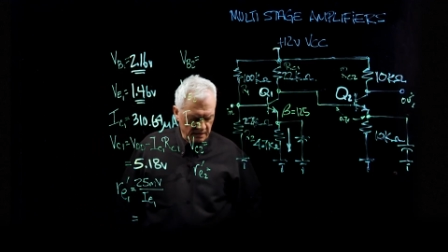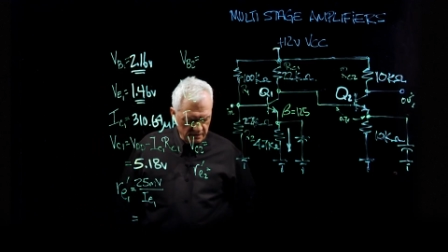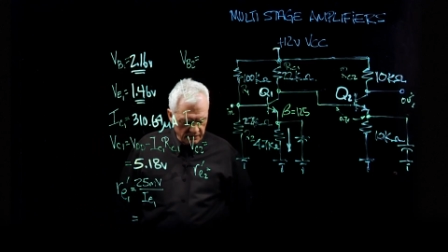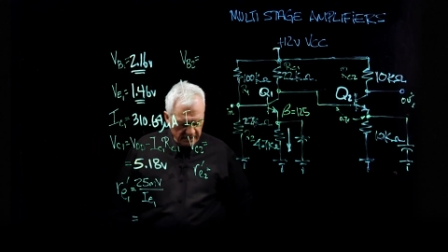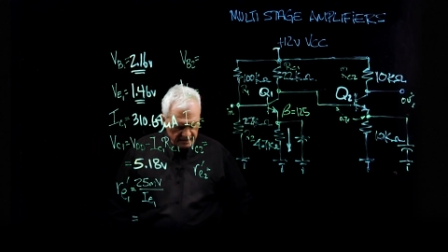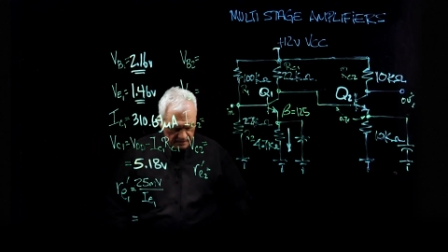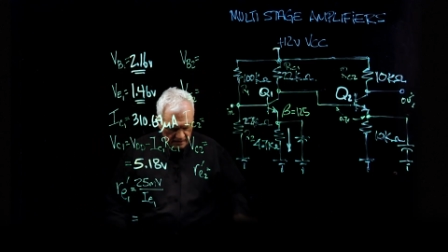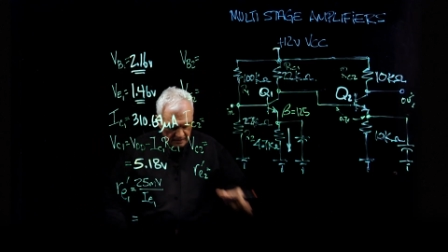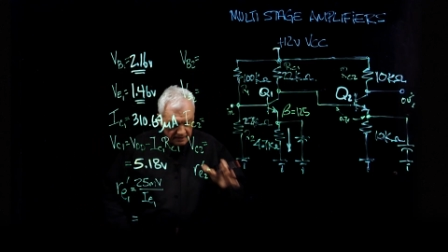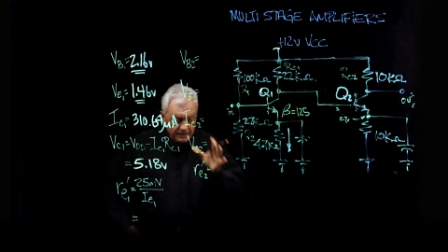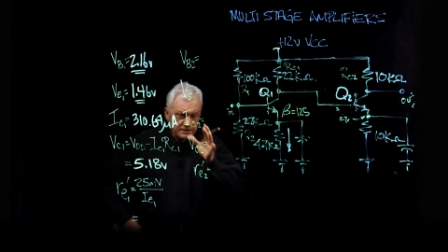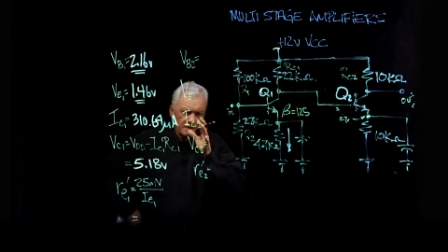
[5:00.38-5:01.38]
Okay,
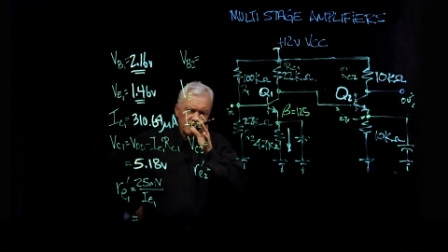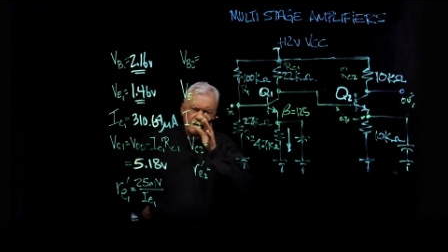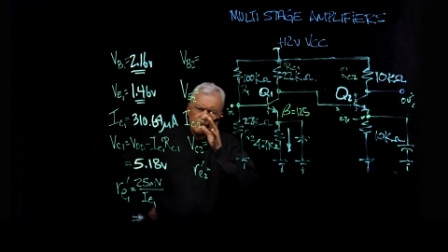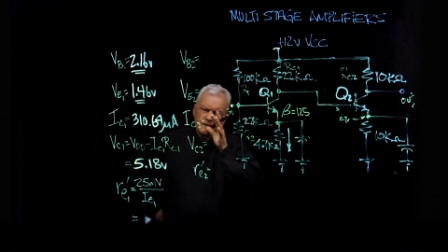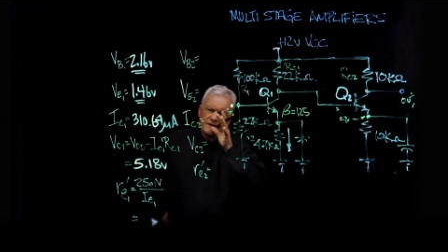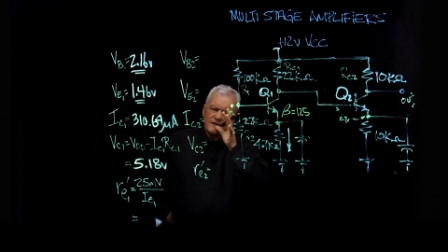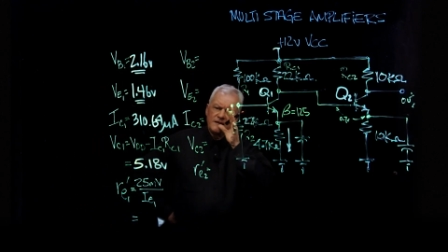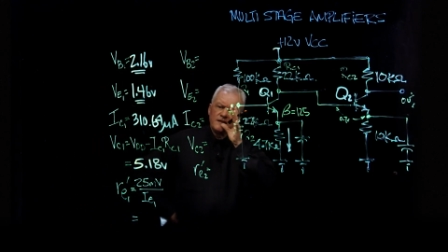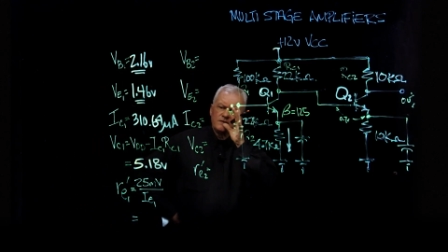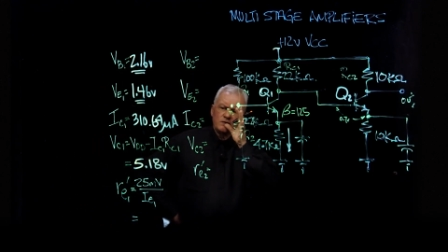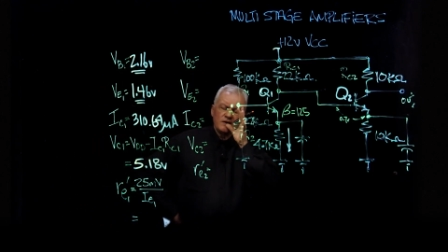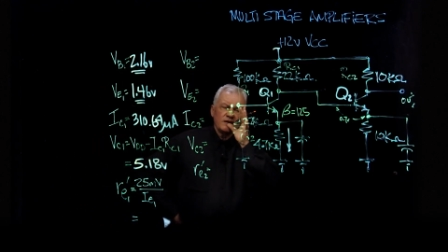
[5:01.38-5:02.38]
so
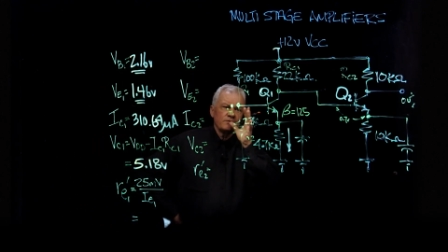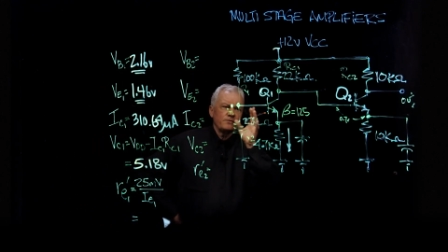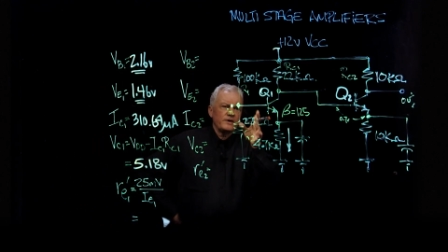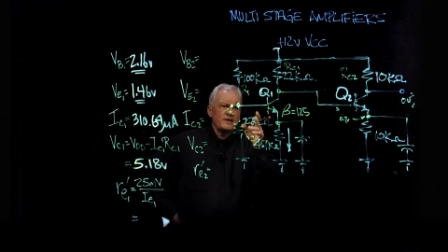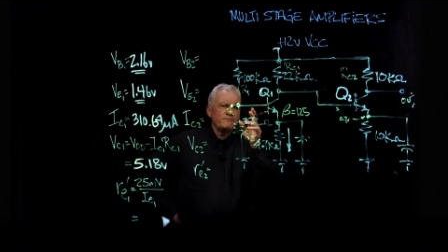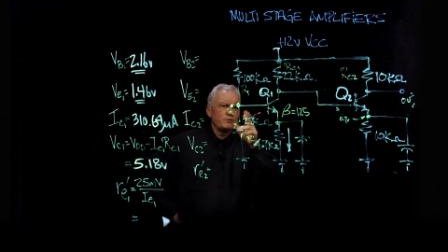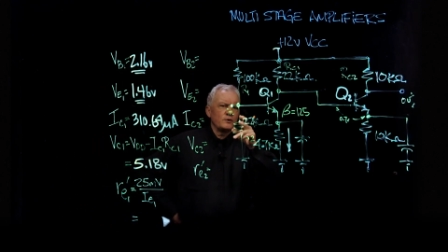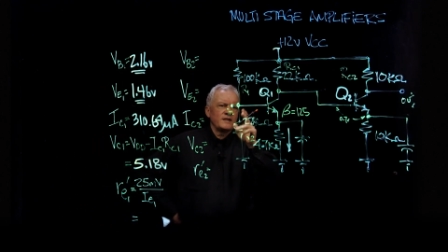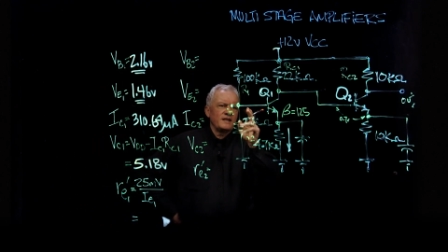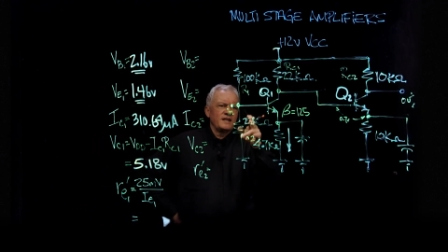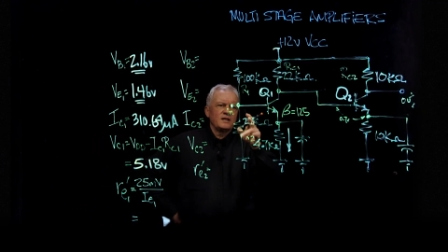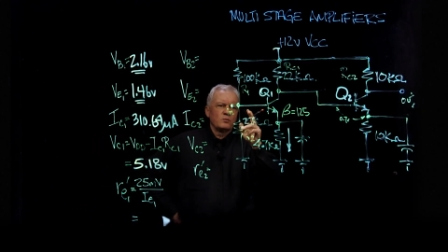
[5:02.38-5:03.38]
if you have
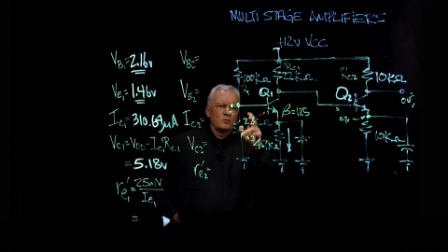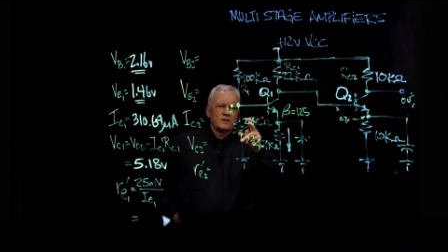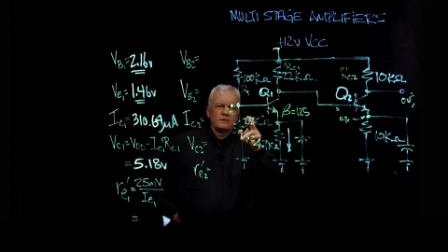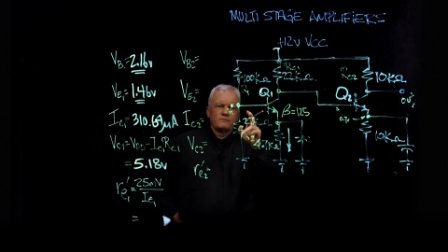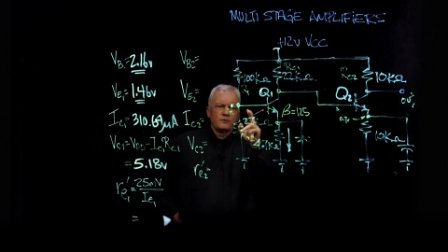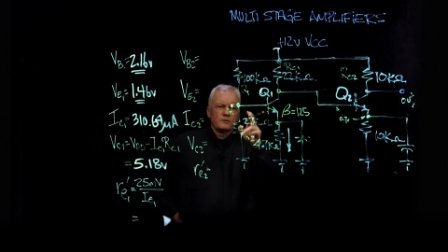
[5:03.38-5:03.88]
5.81